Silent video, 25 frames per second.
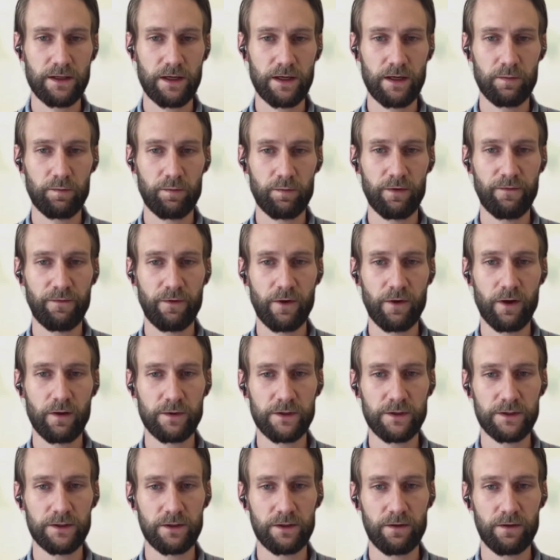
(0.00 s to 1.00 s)
and
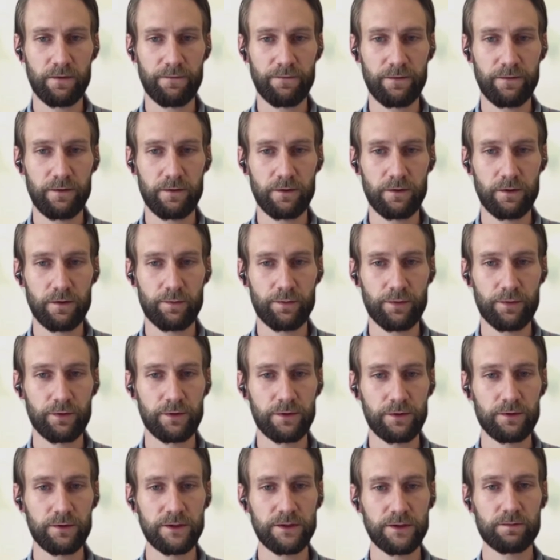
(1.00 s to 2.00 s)
performance of your
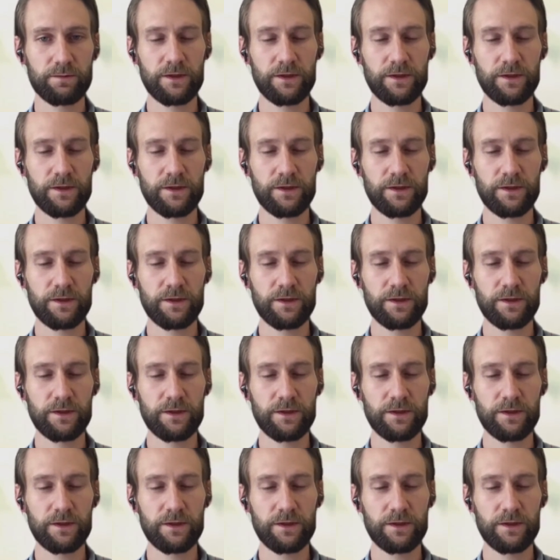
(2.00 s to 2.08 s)
produced